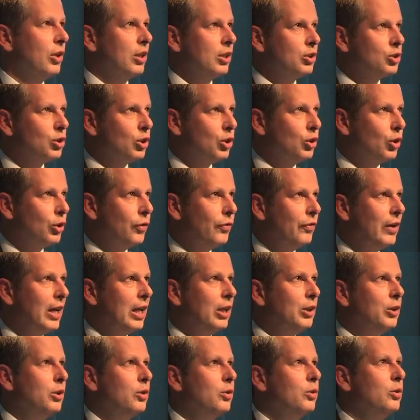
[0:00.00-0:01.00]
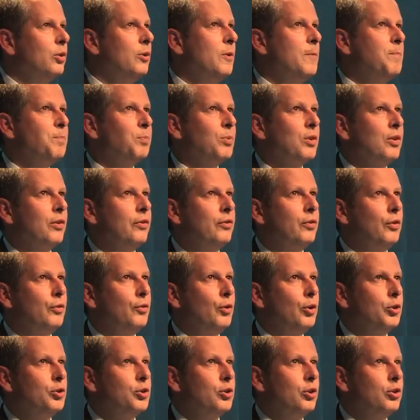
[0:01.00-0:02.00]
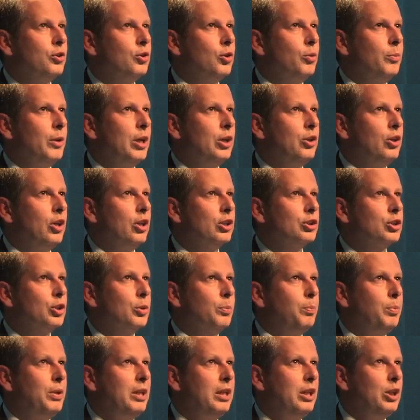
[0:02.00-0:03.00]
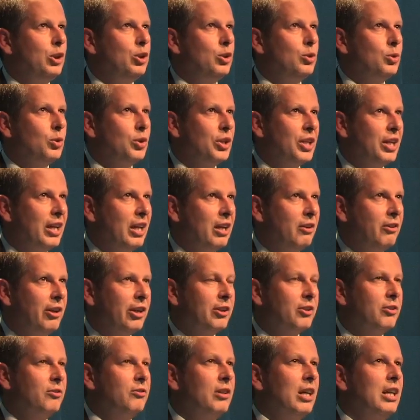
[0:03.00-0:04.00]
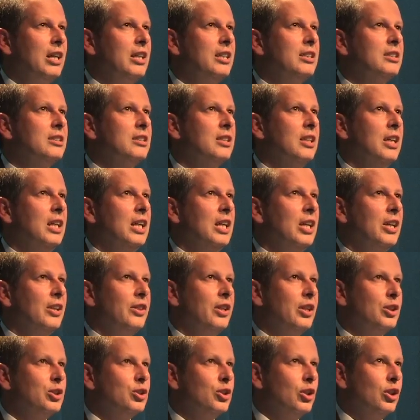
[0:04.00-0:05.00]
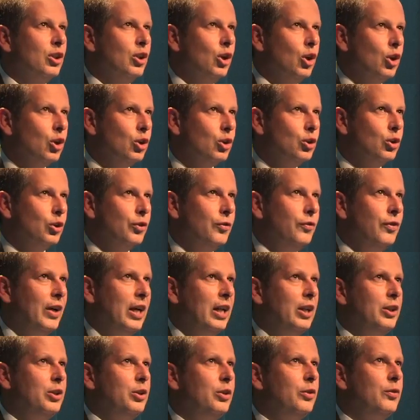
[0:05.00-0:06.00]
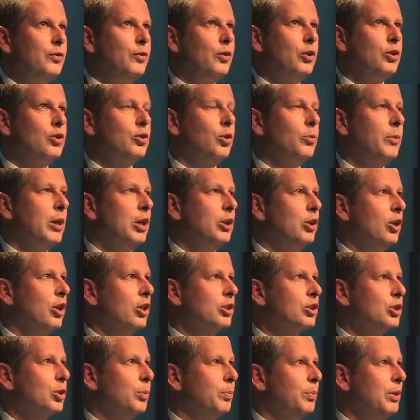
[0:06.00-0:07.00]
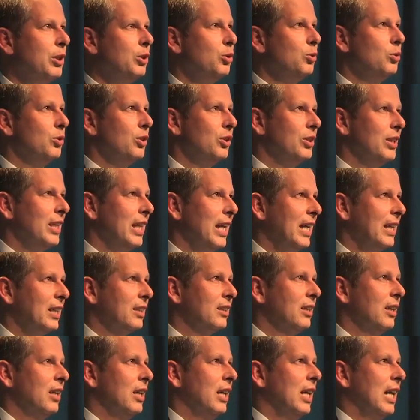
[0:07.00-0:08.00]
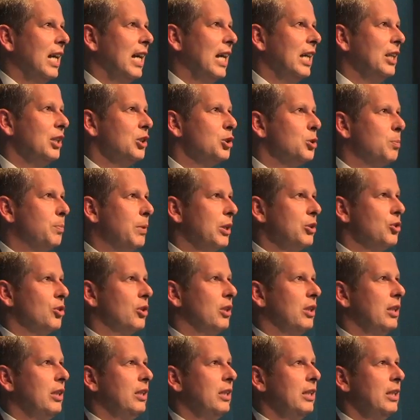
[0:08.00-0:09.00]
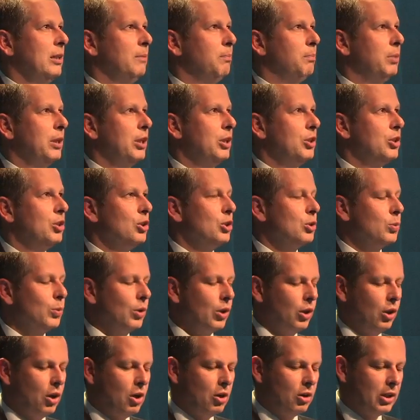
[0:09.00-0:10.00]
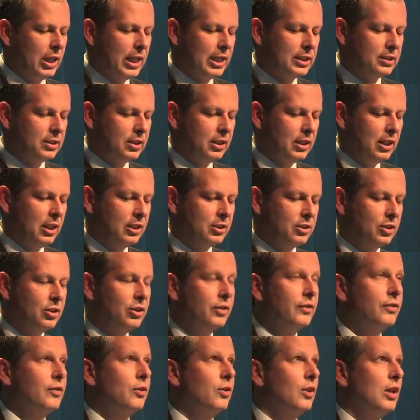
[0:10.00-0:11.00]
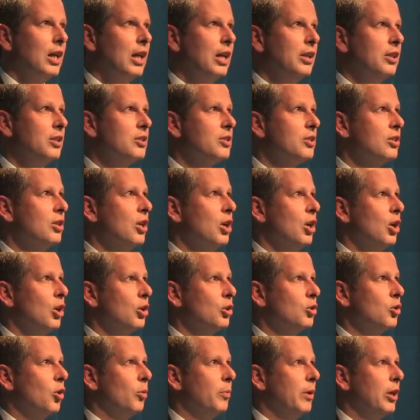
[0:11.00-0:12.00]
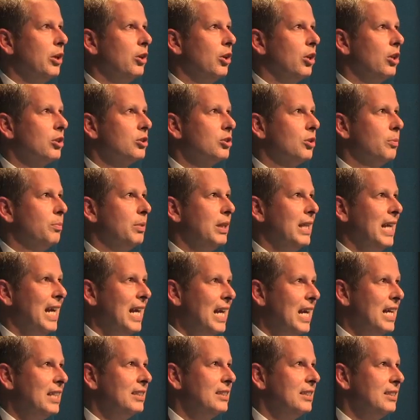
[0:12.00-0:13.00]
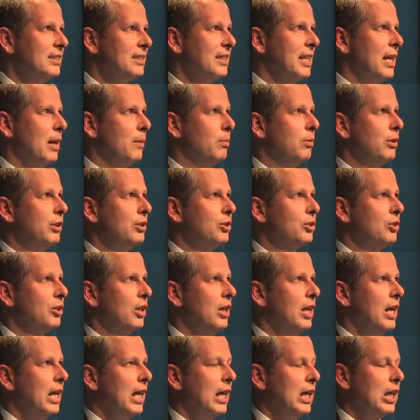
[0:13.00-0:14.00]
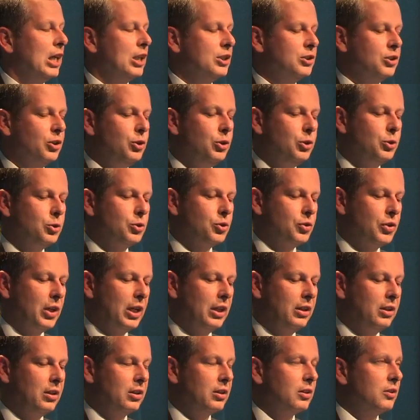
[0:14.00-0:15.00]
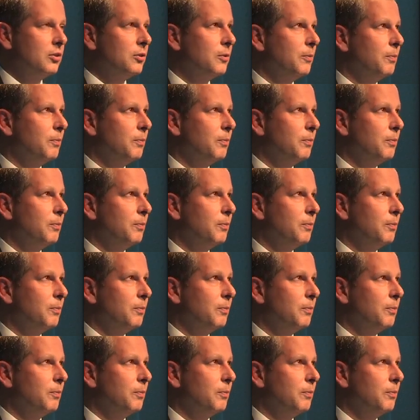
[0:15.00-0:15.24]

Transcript: there's a good value for virtual chroma endoscopy to characterize. There's a good value for chroma endoscopy to detect, and especially in patients with long-lasting ulcerative colitis, chroma endoscopy has established as the new standard.